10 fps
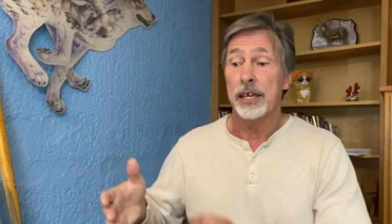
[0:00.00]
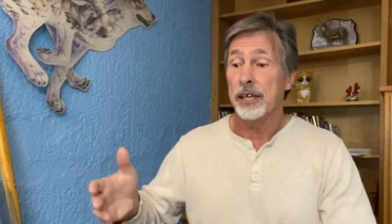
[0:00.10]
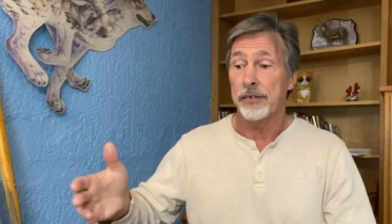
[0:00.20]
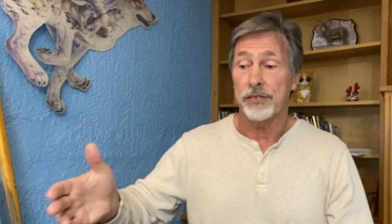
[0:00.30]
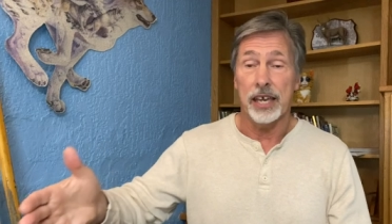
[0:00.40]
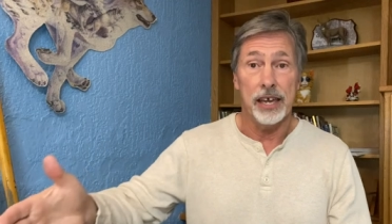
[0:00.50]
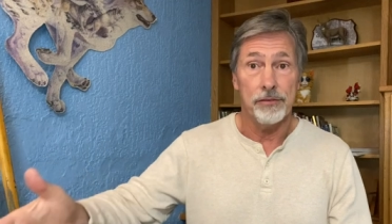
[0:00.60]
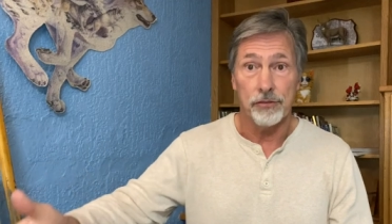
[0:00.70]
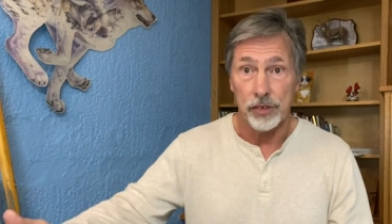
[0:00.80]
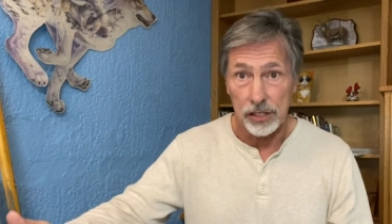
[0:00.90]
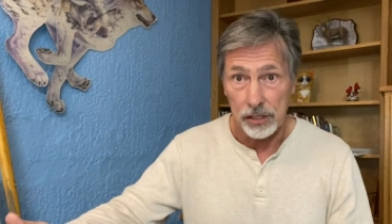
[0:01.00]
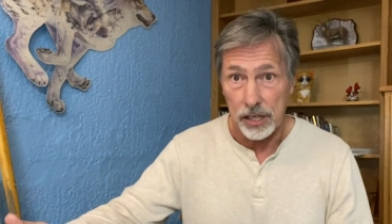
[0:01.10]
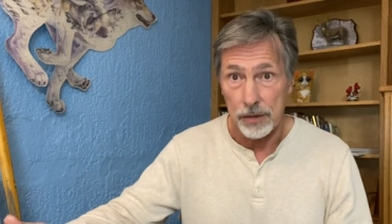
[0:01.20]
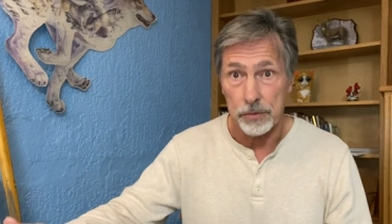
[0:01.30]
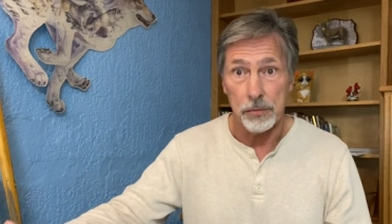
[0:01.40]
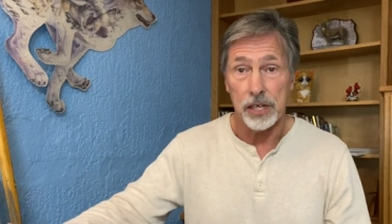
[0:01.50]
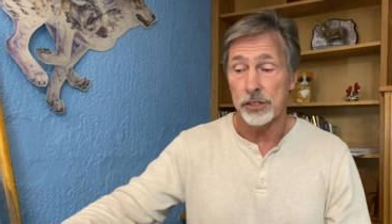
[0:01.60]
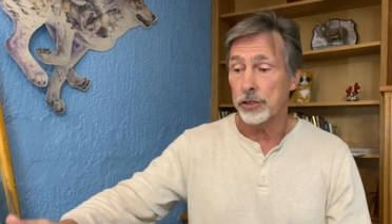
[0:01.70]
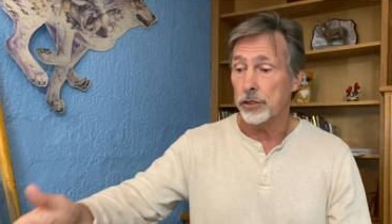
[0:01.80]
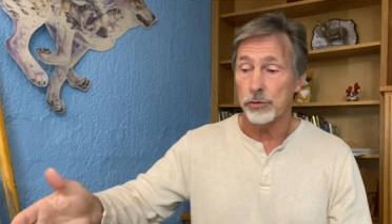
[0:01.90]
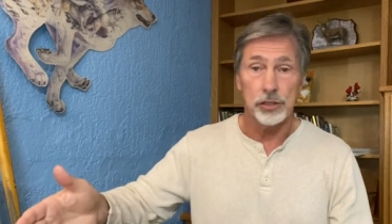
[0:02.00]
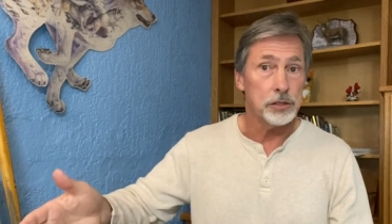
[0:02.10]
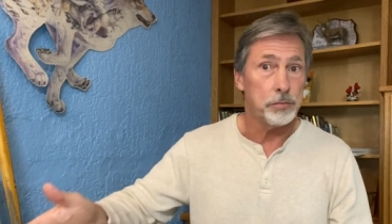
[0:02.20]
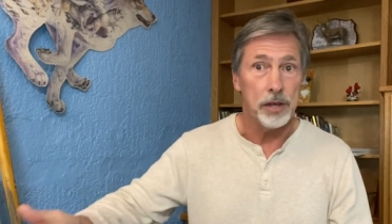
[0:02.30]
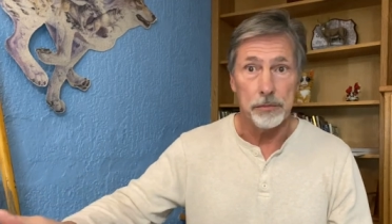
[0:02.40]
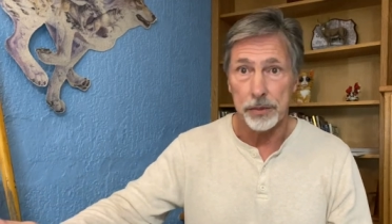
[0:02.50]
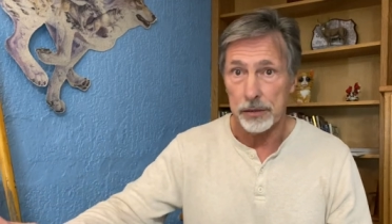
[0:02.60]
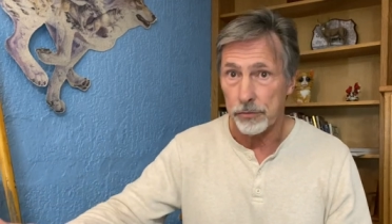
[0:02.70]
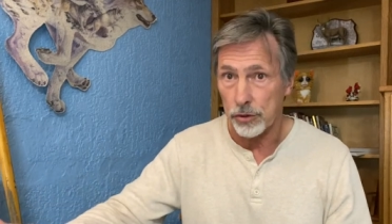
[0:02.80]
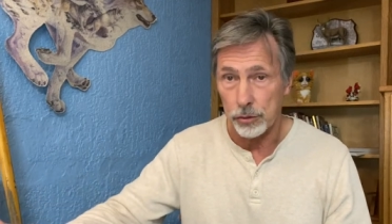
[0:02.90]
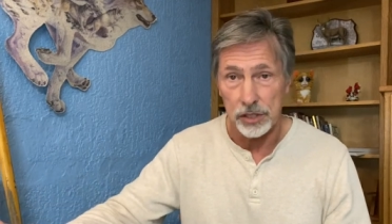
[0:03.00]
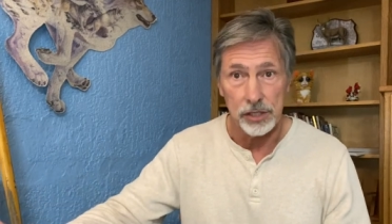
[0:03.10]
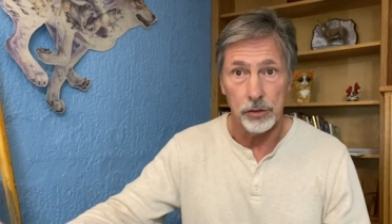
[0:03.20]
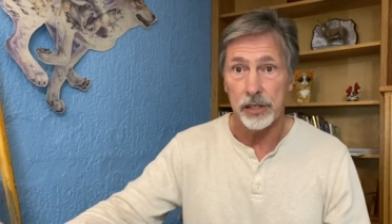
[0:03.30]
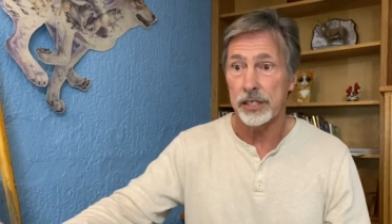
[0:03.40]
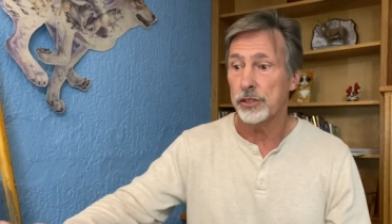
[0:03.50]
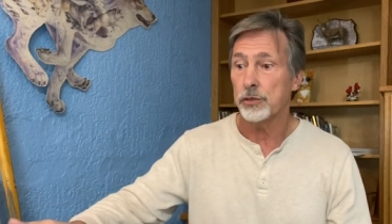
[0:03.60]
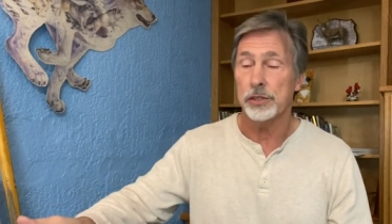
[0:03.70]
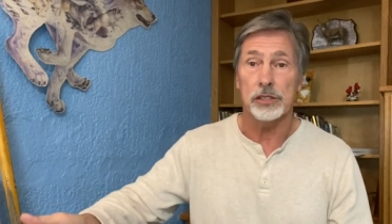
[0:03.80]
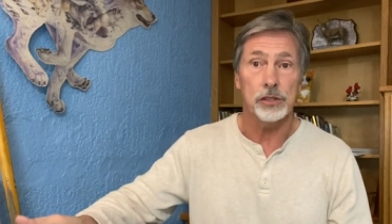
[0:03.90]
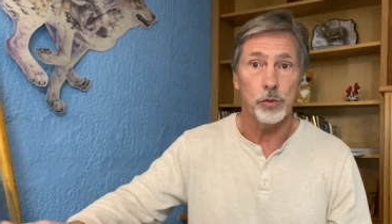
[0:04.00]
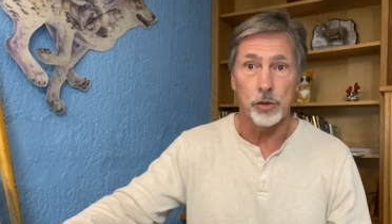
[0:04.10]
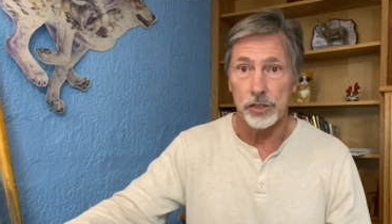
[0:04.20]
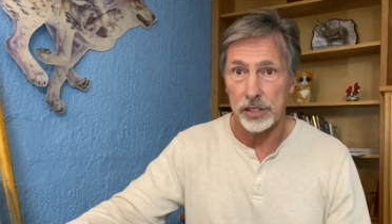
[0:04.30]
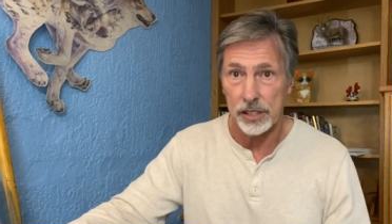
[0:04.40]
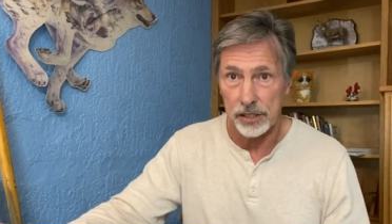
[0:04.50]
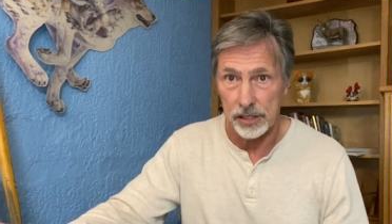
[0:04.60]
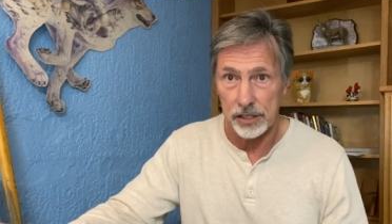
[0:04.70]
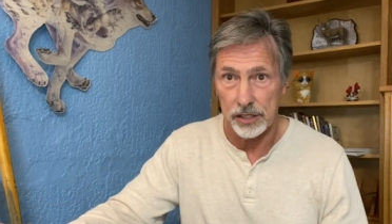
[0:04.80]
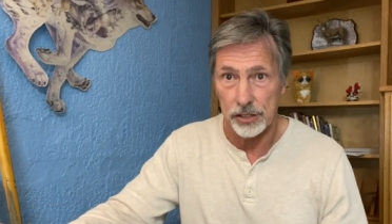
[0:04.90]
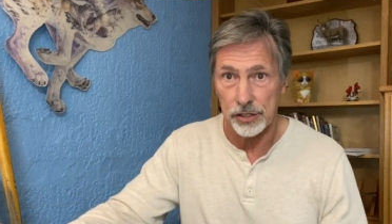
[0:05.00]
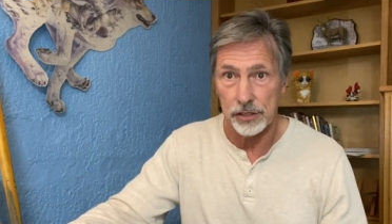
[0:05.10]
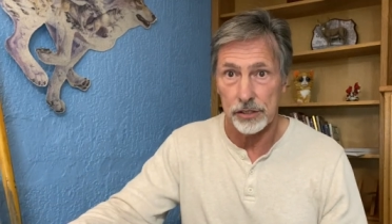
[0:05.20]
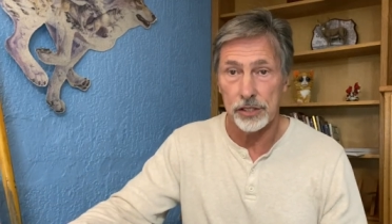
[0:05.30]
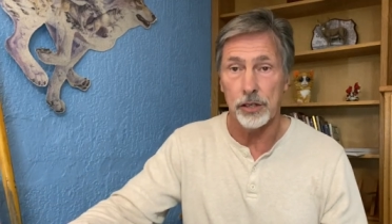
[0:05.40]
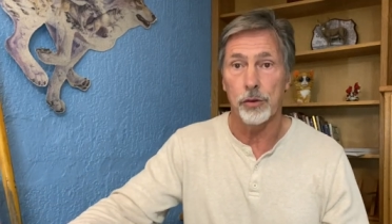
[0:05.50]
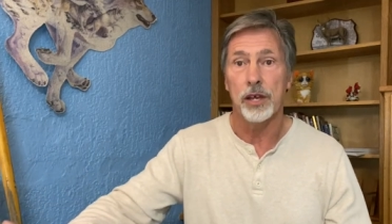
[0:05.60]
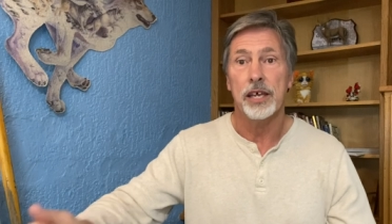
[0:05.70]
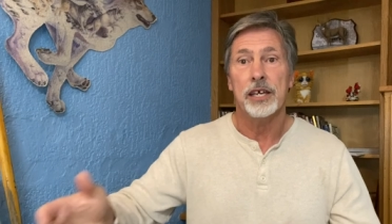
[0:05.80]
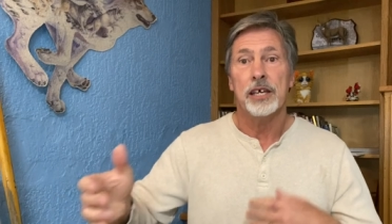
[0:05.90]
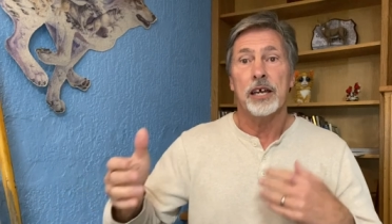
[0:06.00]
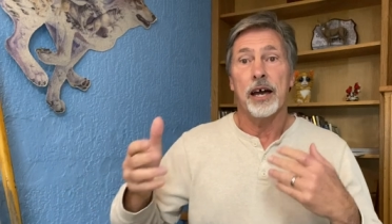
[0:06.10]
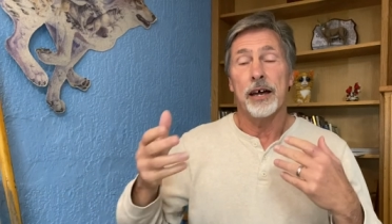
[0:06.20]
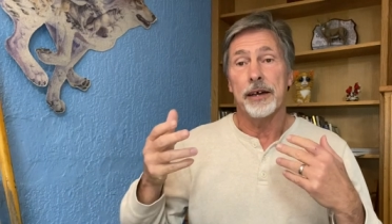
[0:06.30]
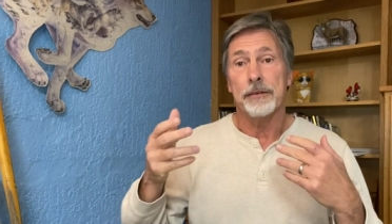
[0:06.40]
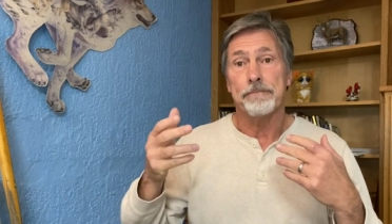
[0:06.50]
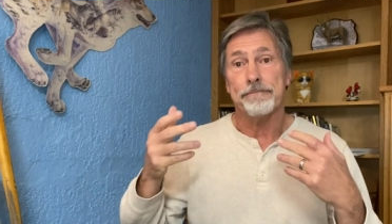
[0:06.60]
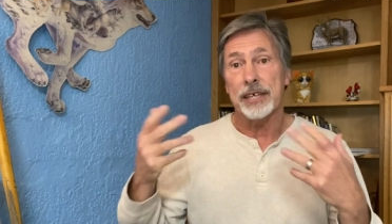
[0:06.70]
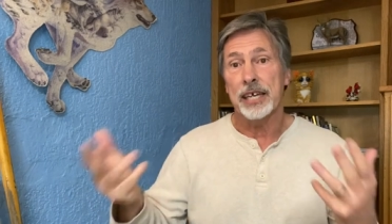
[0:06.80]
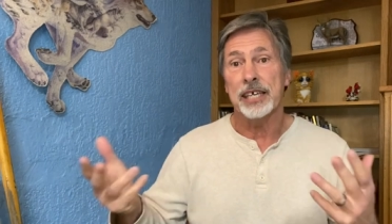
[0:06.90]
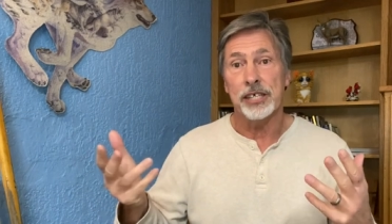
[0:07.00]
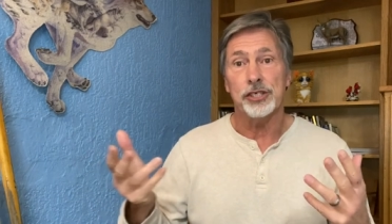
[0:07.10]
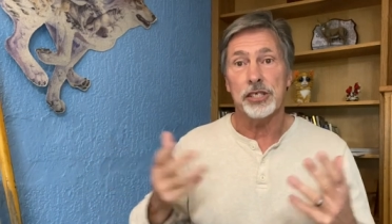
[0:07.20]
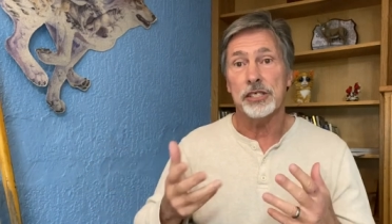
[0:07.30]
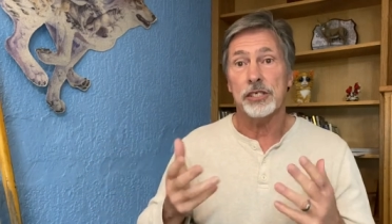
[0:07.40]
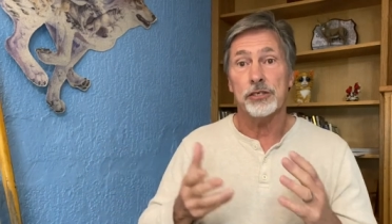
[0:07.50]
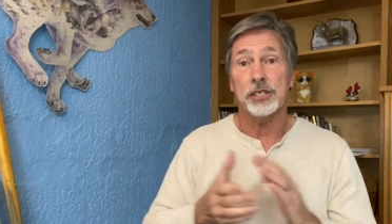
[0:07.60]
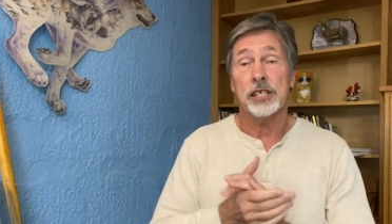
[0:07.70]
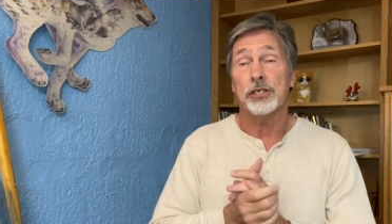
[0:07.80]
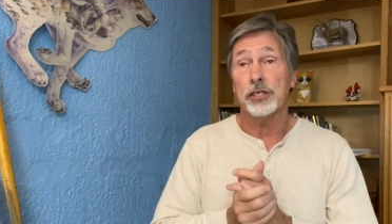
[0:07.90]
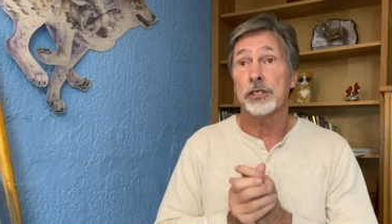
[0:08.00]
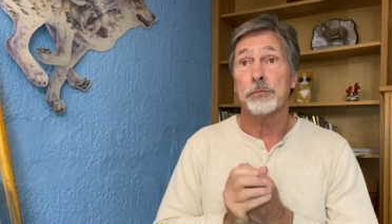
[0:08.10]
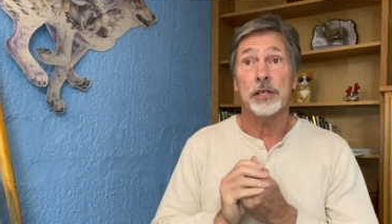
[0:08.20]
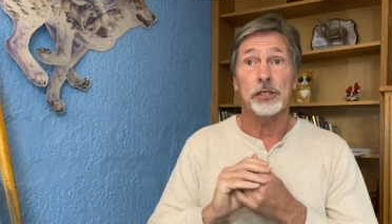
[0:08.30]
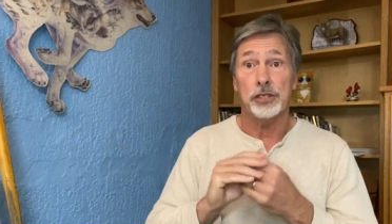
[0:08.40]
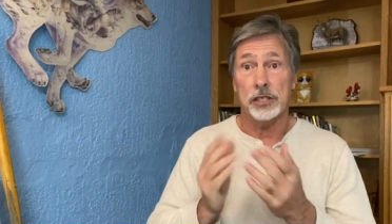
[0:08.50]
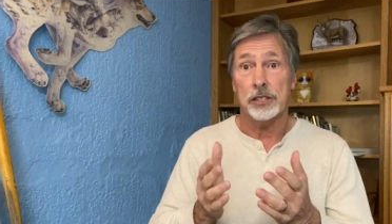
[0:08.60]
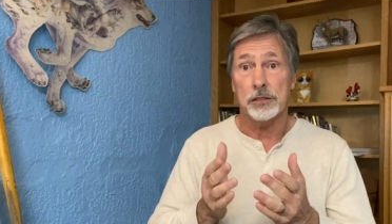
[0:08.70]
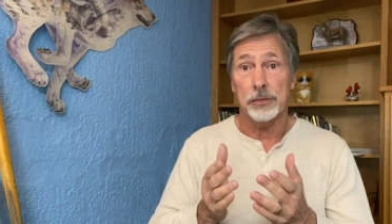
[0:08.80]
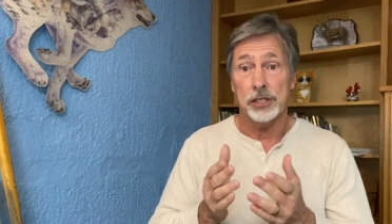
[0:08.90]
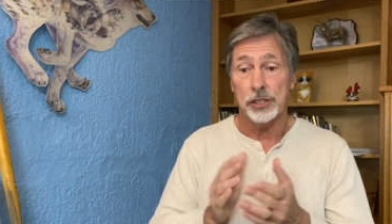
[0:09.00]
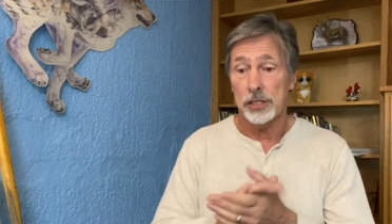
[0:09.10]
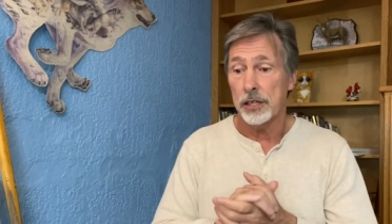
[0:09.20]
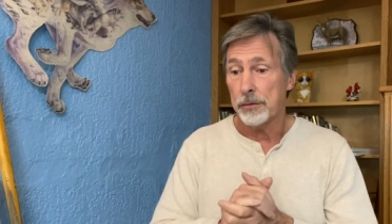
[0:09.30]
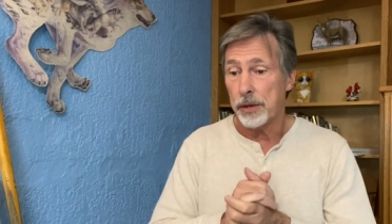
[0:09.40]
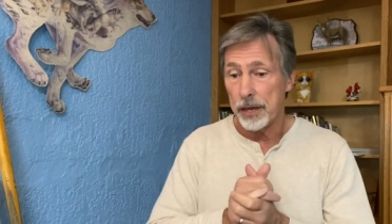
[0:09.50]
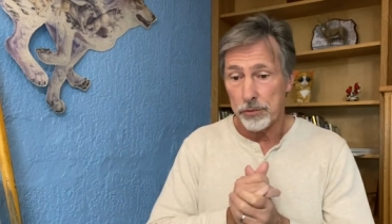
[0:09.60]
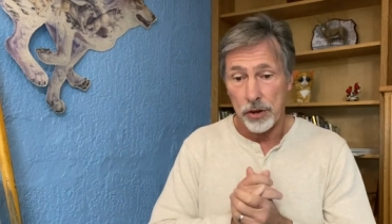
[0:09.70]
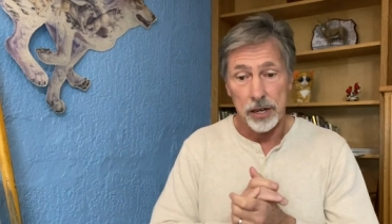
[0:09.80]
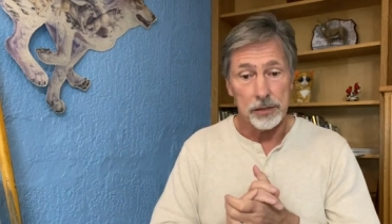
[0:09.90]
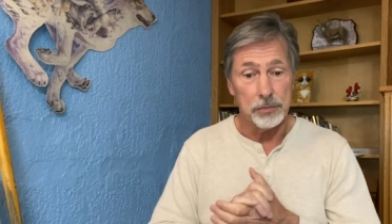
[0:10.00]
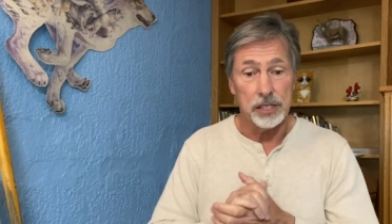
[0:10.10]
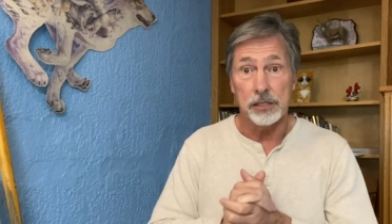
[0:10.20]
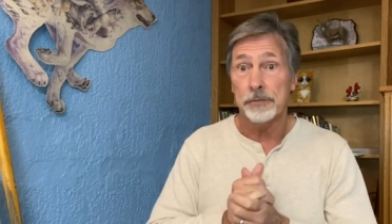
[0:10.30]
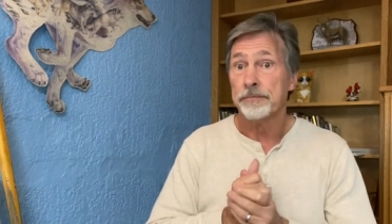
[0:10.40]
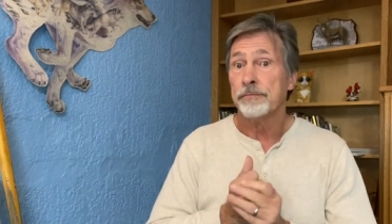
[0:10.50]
If they have renal compromise, you don't just pump in protein. All that's doing is worsening the condition. So, uh, again, she doesn't understand. She does. She does mention a byproduct meal.